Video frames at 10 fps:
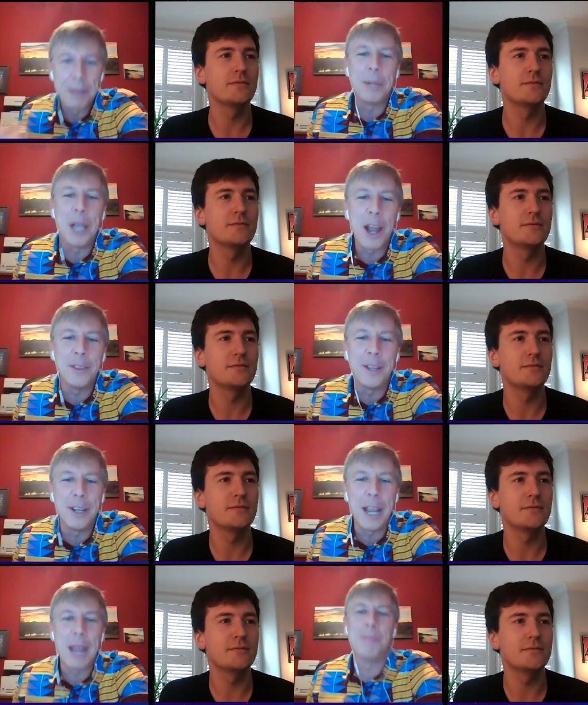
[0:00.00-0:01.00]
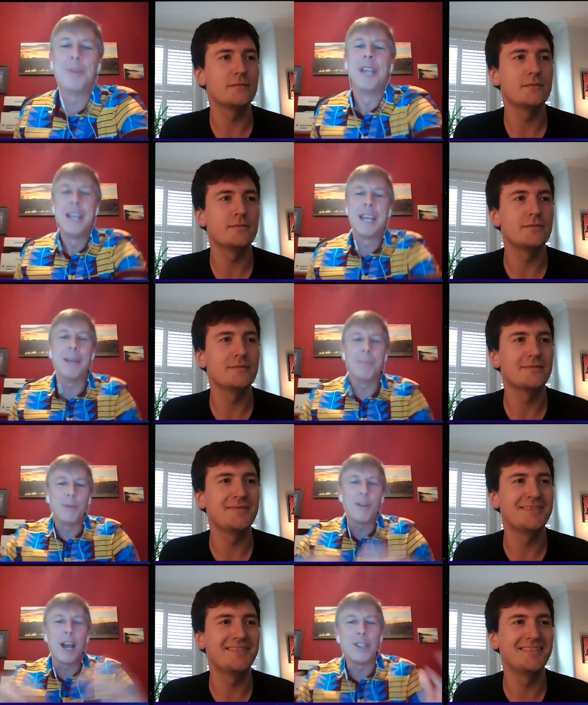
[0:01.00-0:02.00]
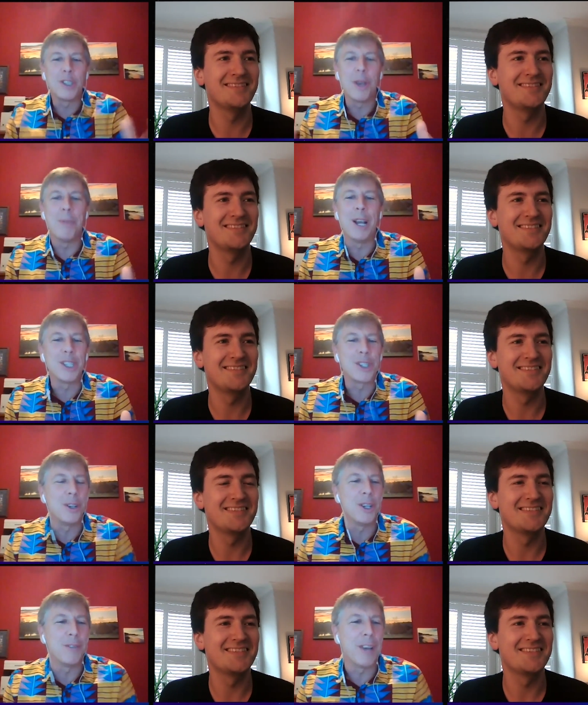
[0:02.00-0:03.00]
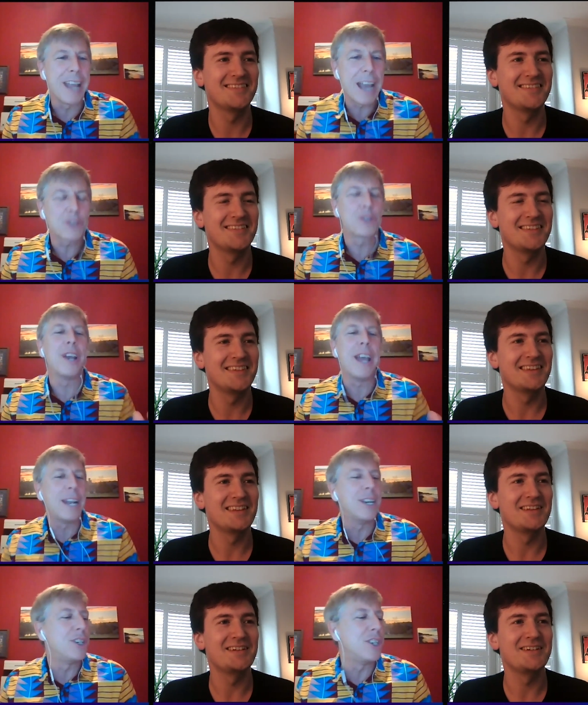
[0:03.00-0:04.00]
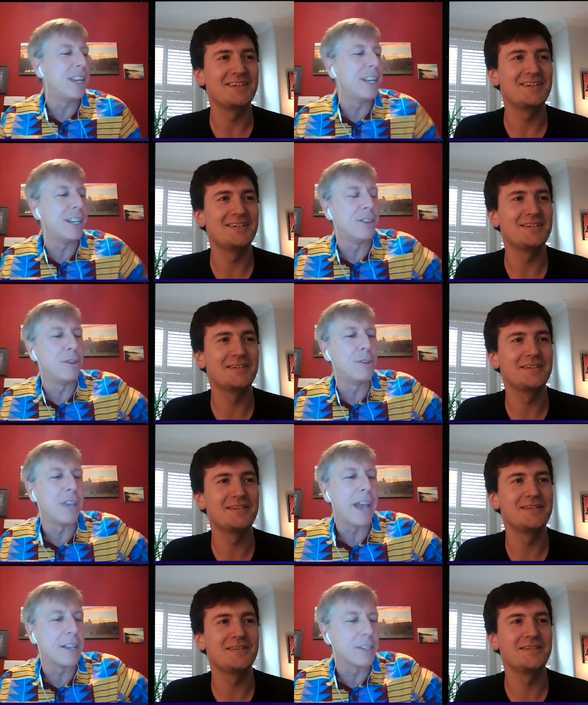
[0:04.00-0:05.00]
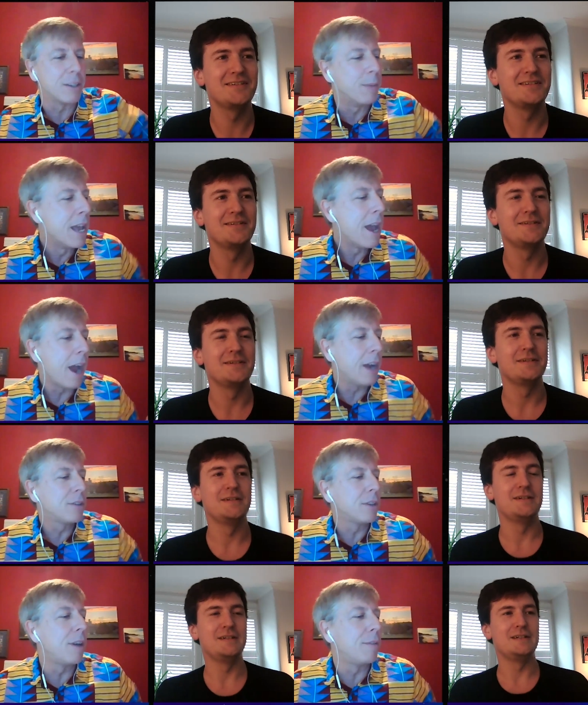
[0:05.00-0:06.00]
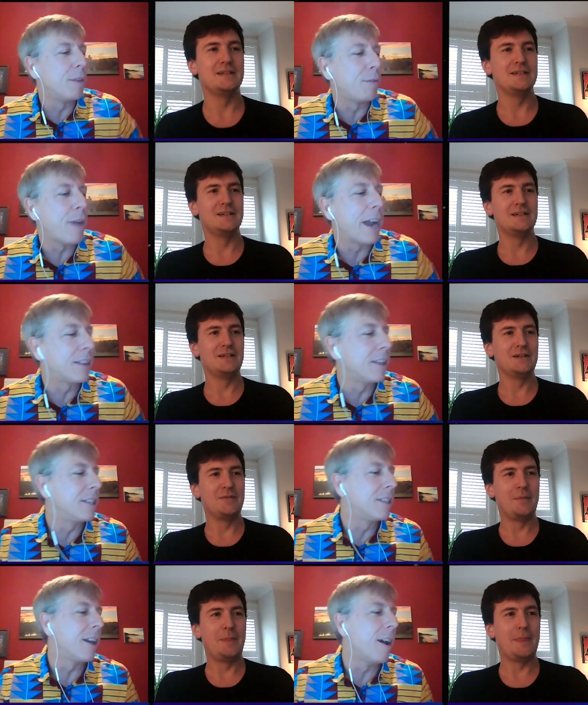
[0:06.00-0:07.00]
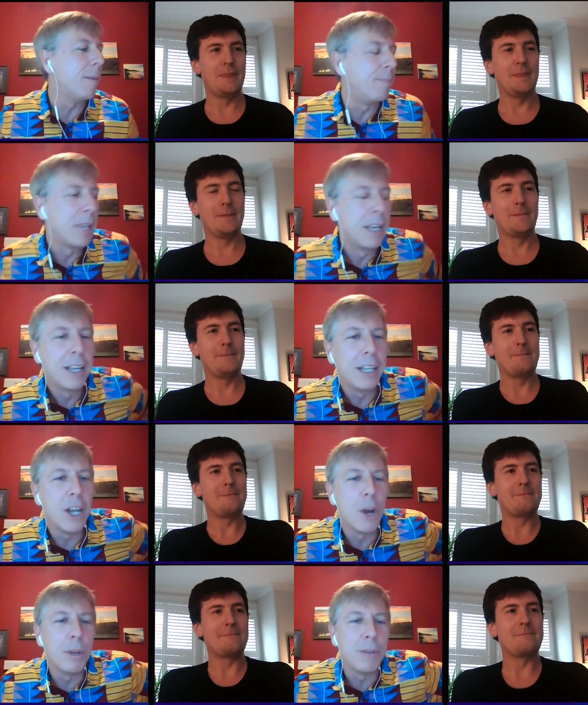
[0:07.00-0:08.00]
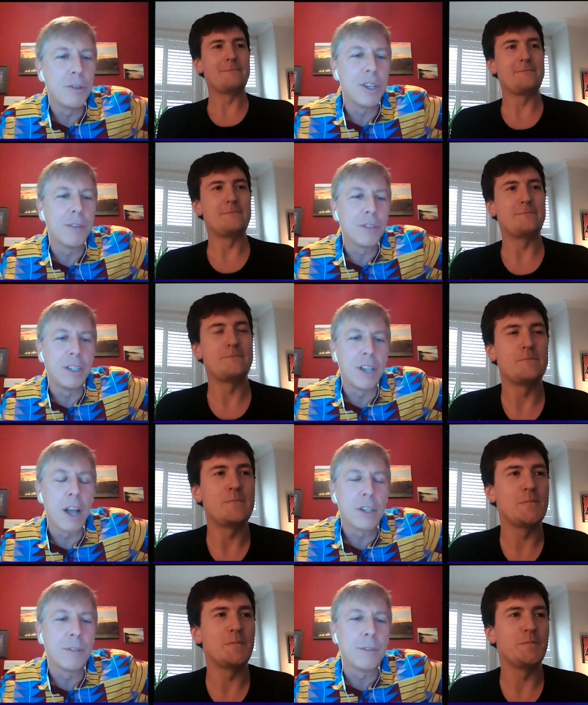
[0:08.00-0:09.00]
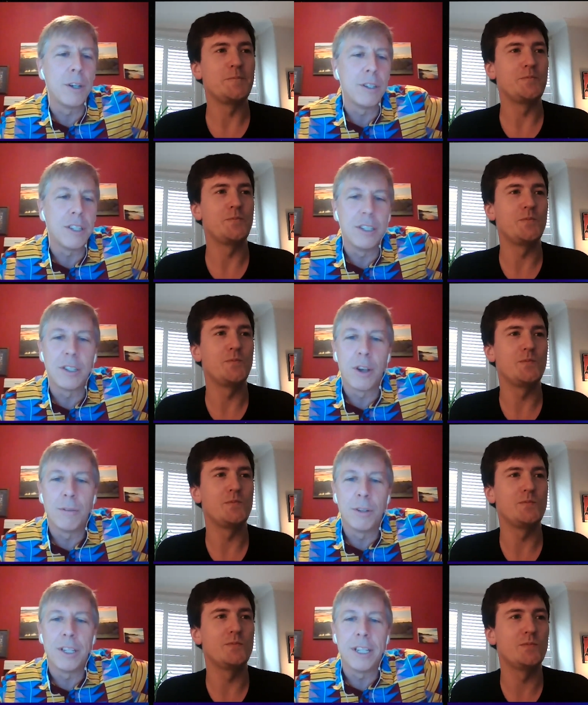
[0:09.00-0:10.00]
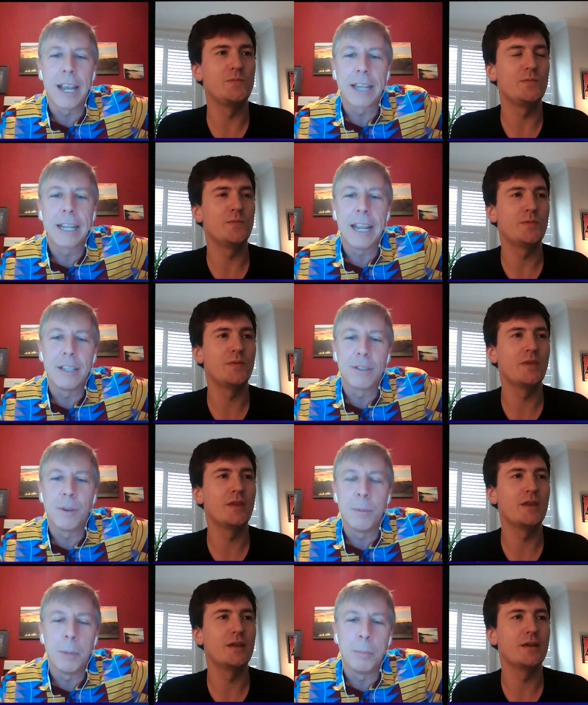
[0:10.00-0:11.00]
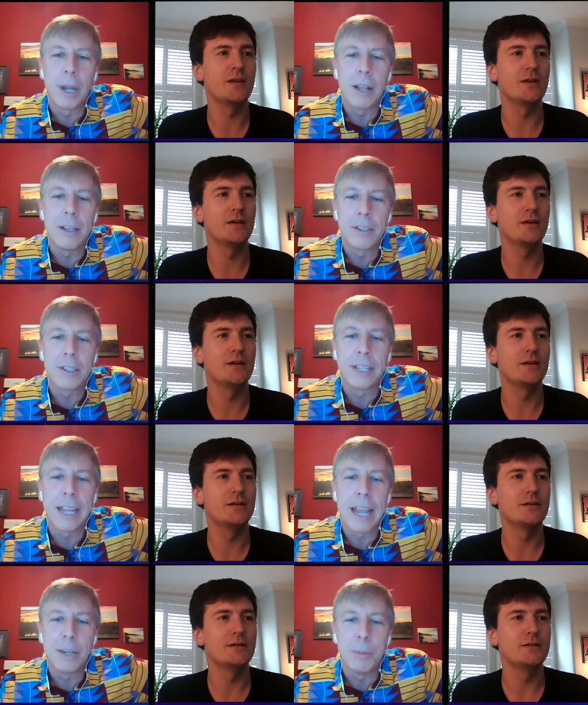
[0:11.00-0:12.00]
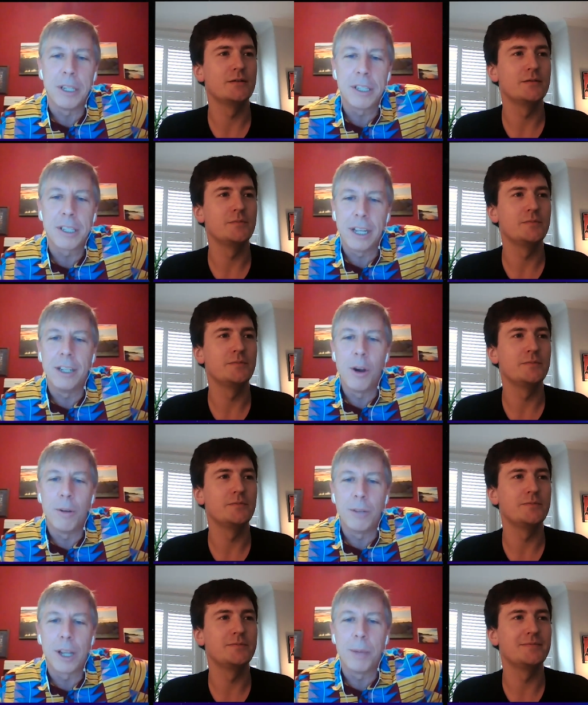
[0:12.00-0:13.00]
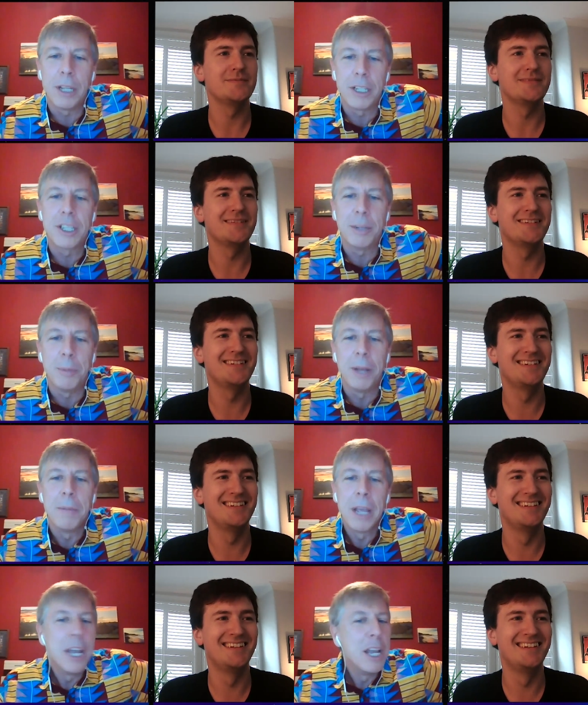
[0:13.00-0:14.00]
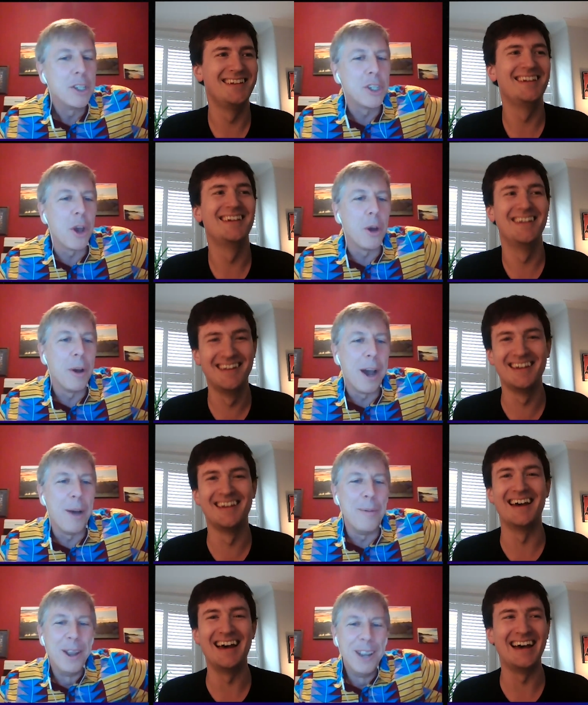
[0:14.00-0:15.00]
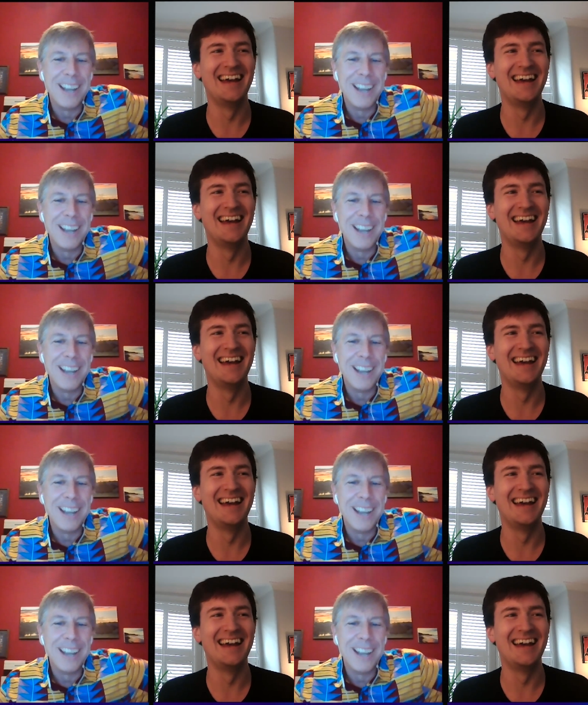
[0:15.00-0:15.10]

Speaker 1: behind their names. It provides so much sort of extra energy and enthusiasm. I also love the fact that, um, you know, we've shifted controversies over the decades from umbrellas to cannabis and overcoming stigma. So, um,